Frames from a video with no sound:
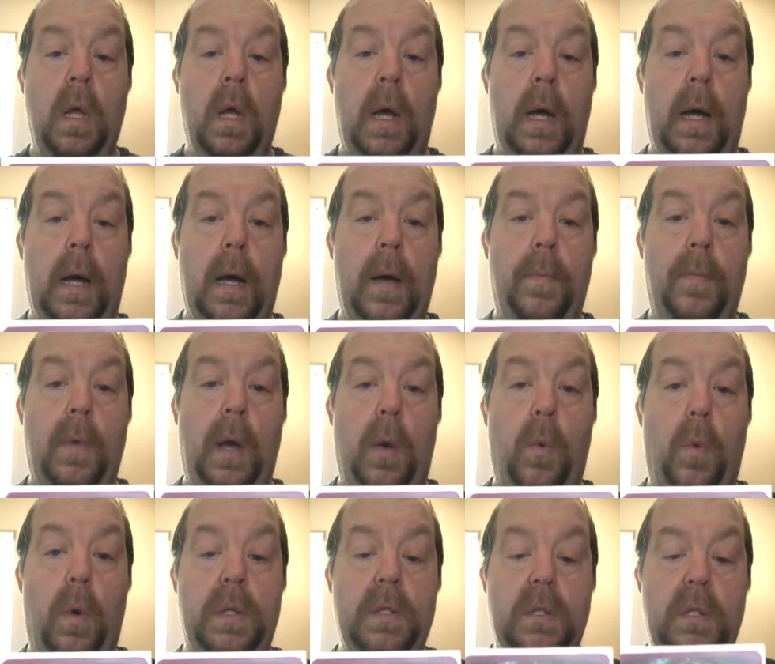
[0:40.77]
I
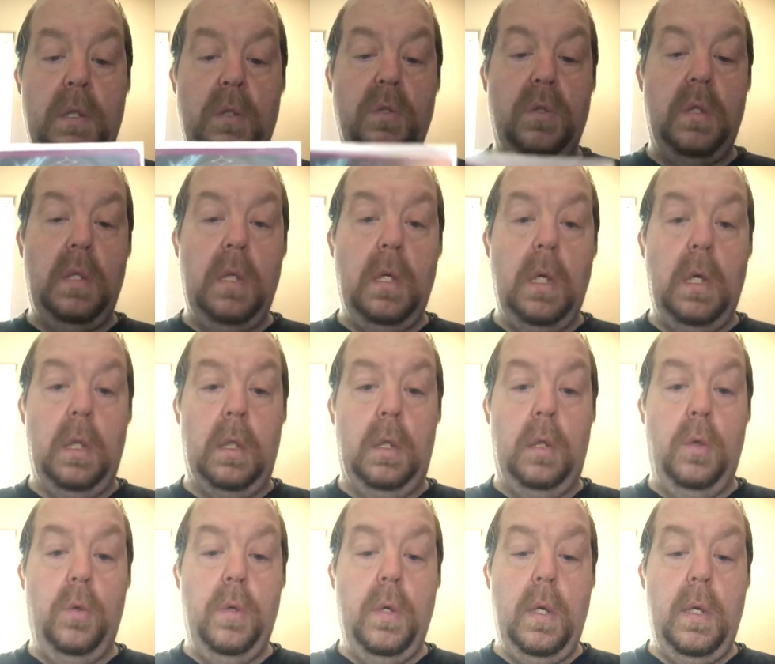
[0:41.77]
was using
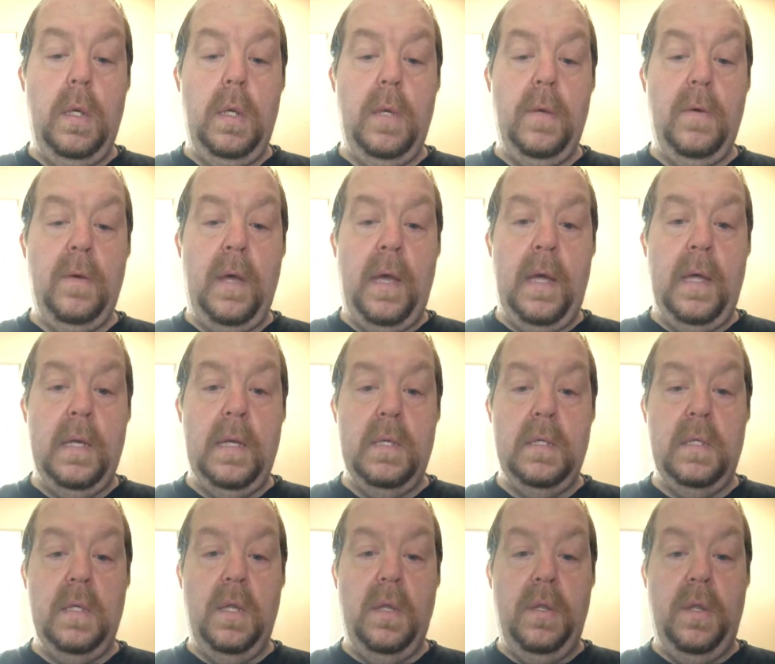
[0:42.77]
Luna
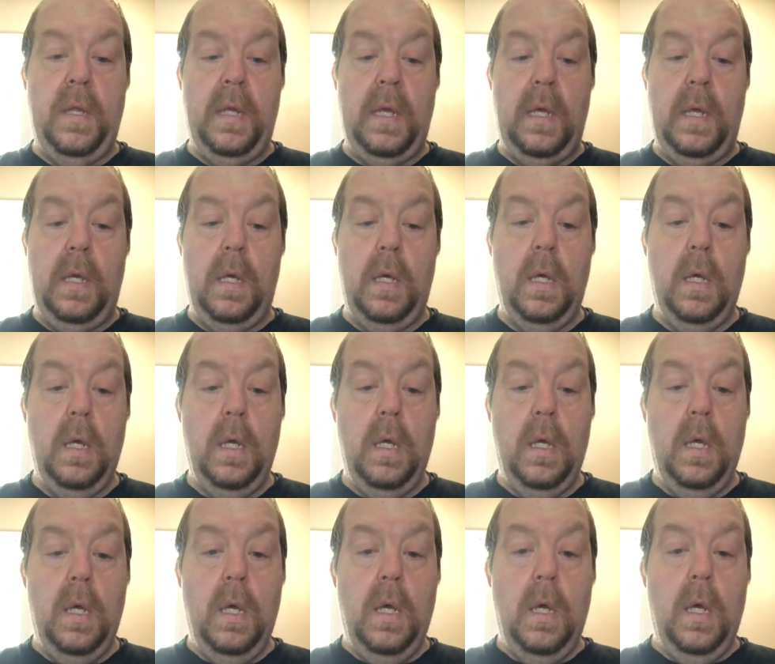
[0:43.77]
as the
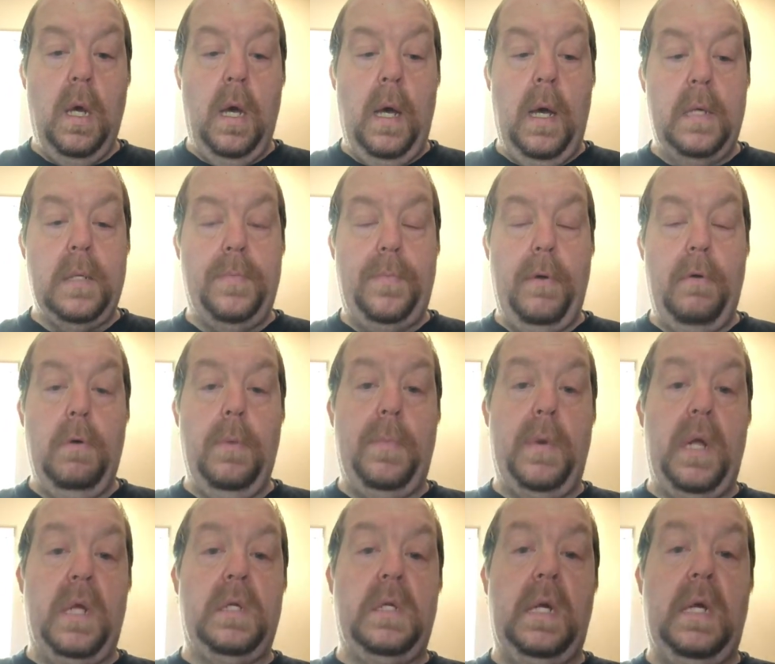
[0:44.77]
spirit,
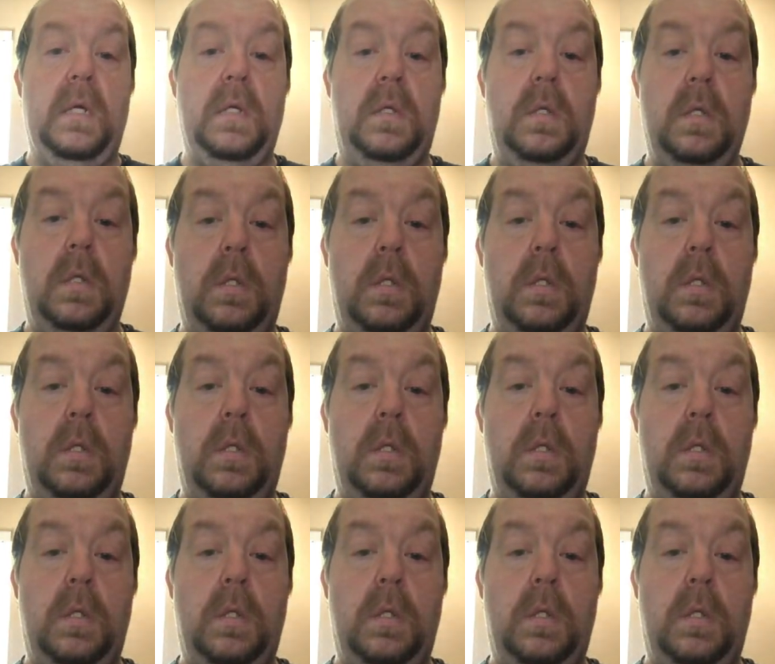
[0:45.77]
but I changed it